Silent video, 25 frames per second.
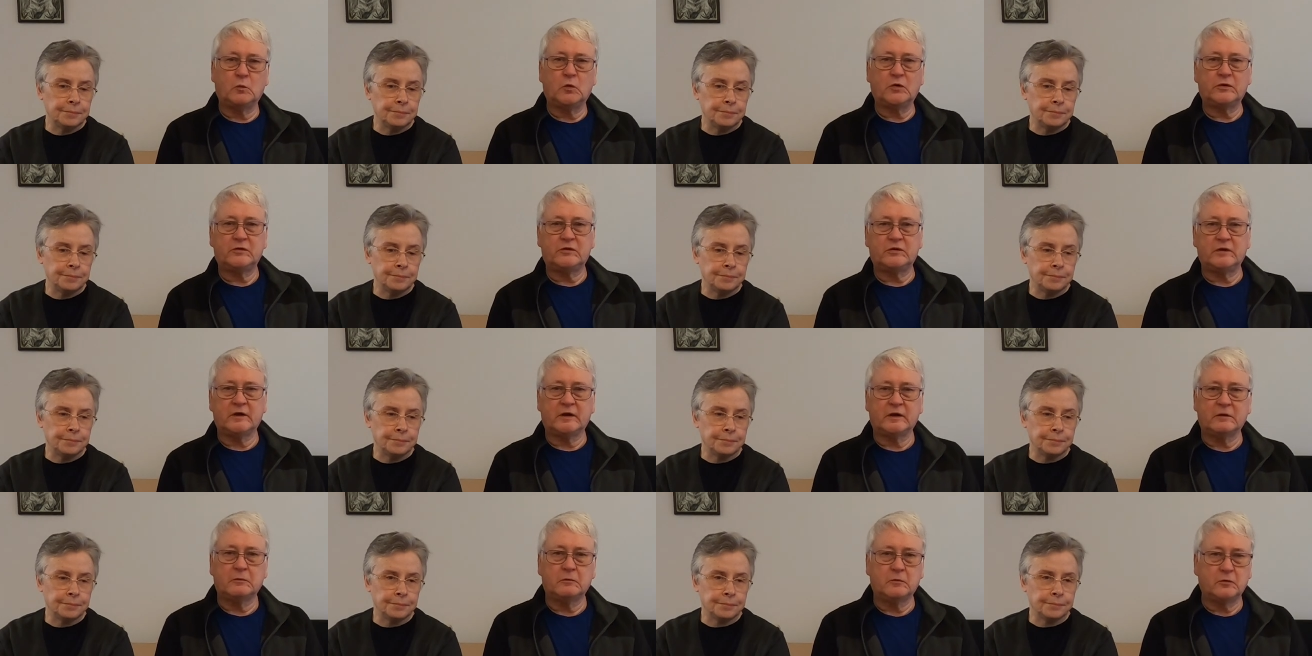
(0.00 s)
Speaker 1: would
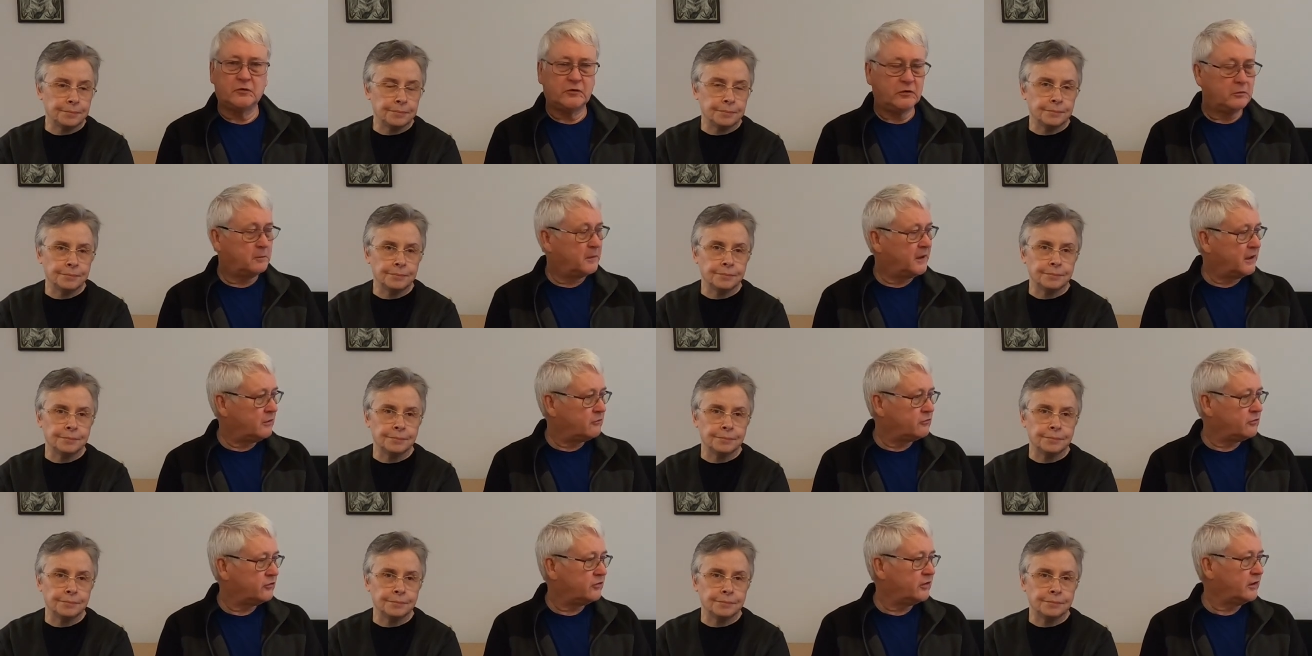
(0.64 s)
uh, would you be
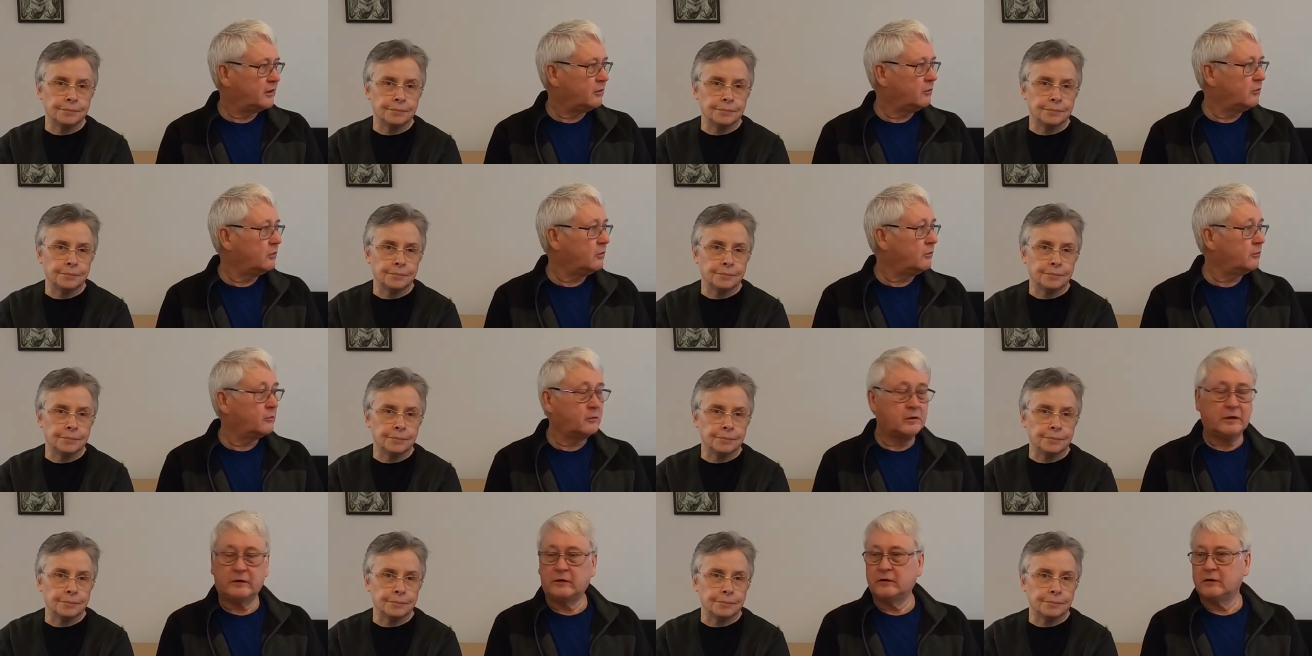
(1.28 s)
interested,
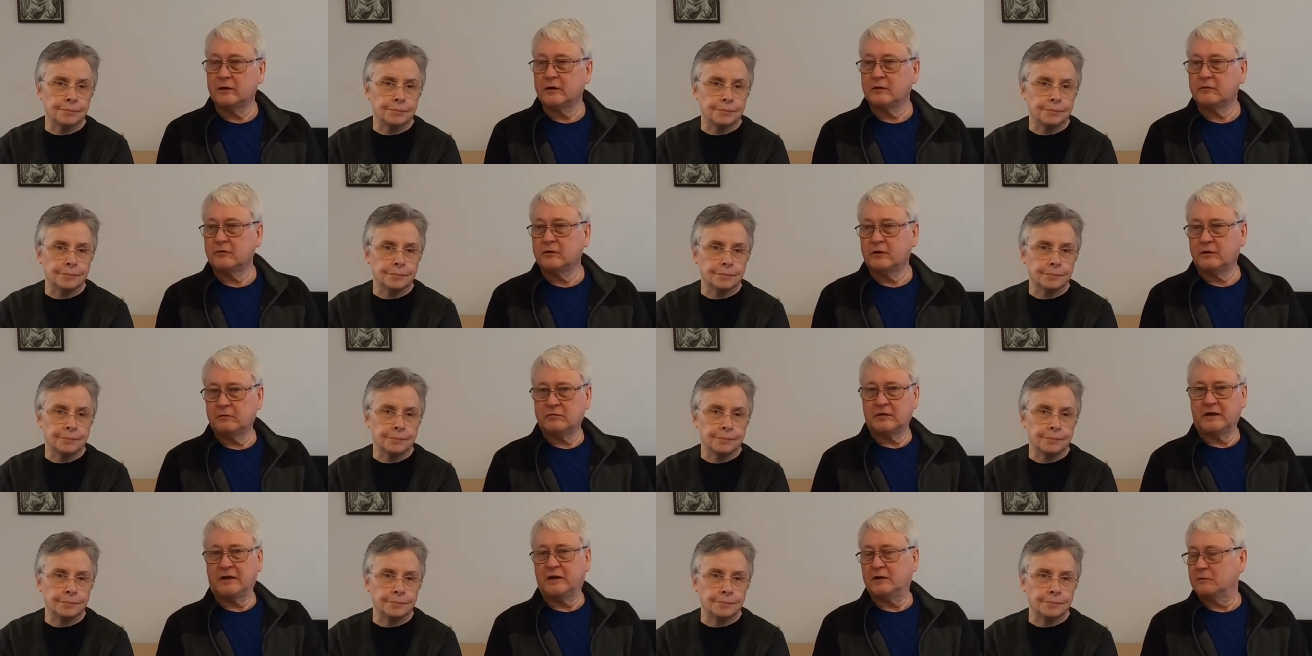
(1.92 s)
or you know, do
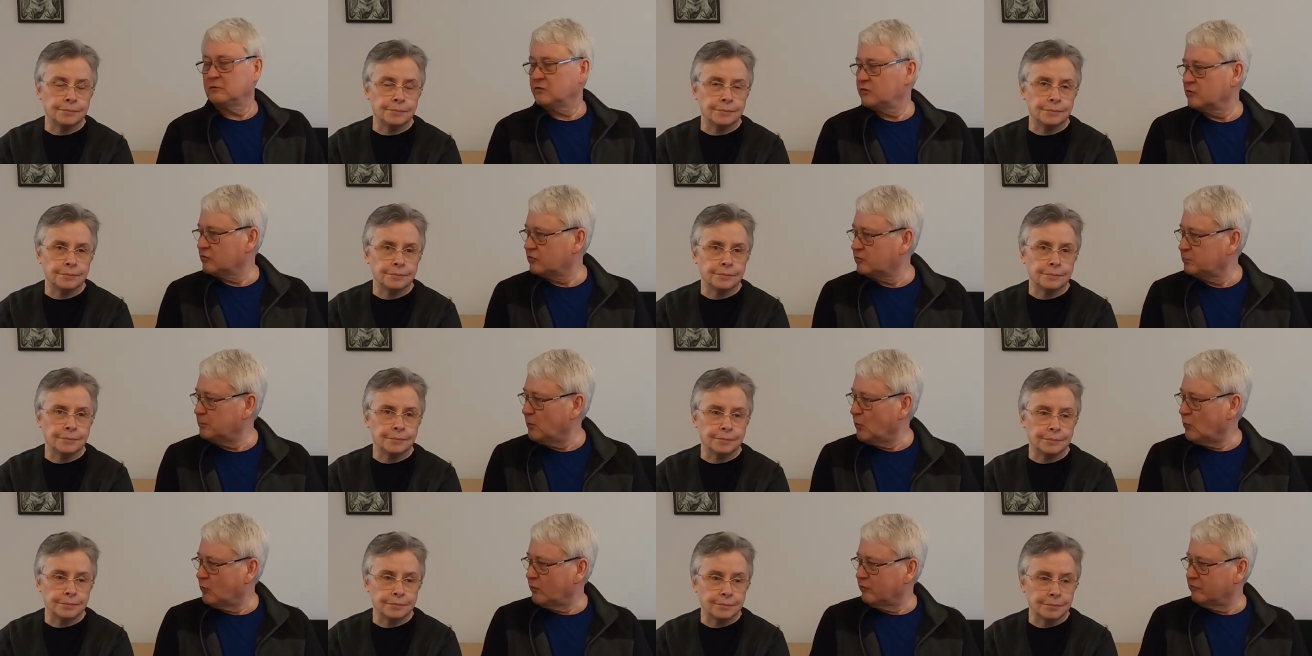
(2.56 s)
you think it's the
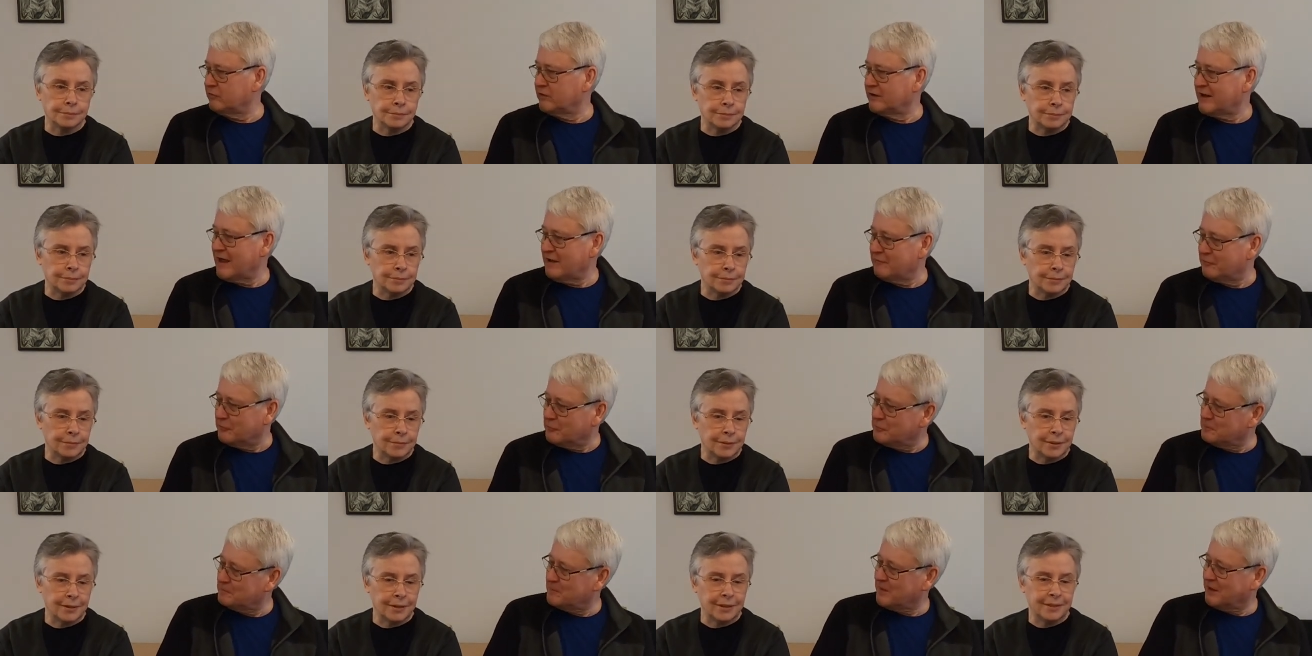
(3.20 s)
spawn of the
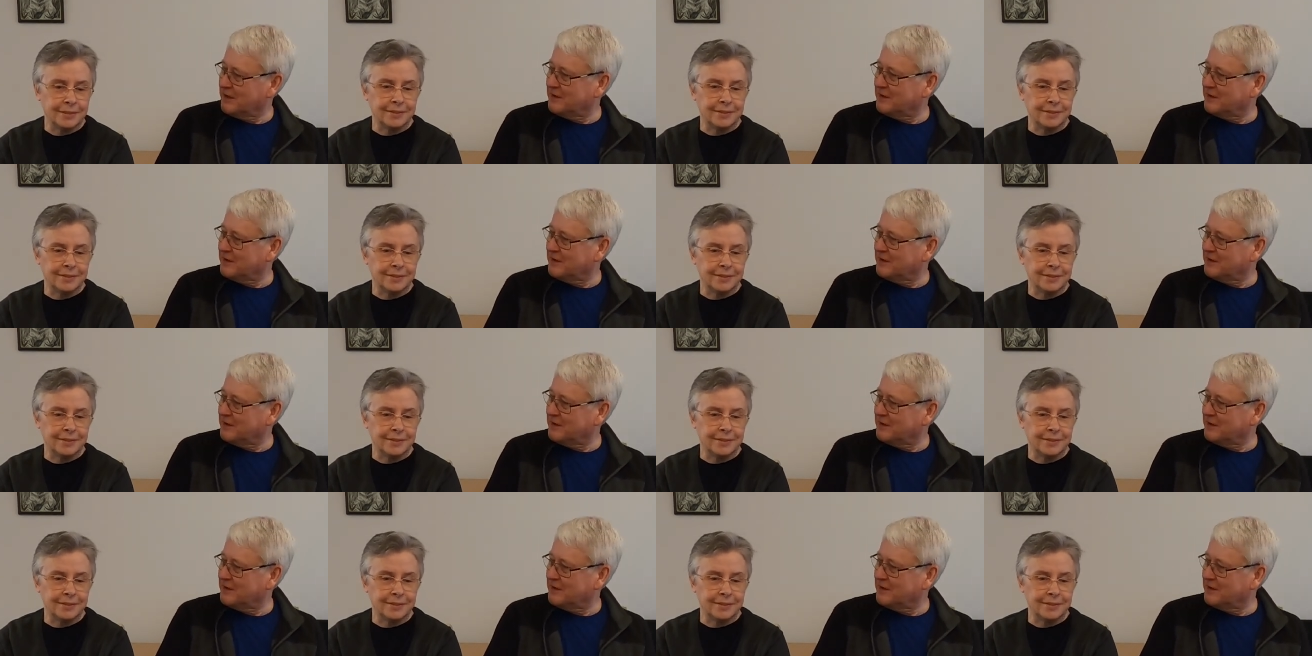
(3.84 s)
devil?